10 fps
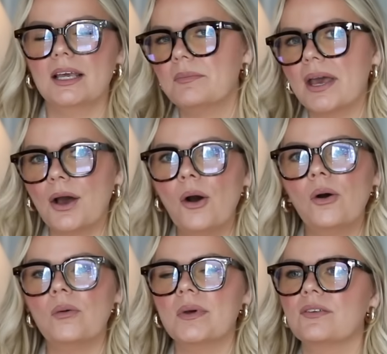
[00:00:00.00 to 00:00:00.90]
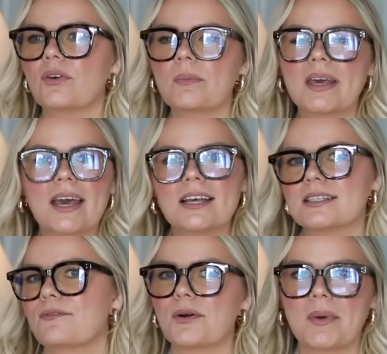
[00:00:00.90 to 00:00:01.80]
in my home and for my guests
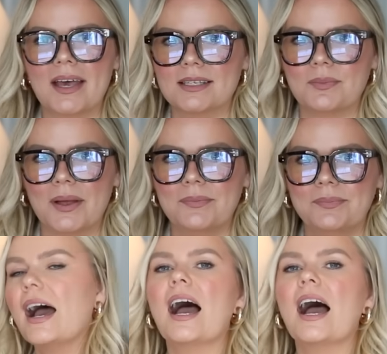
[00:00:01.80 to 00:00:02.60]
and for my husband.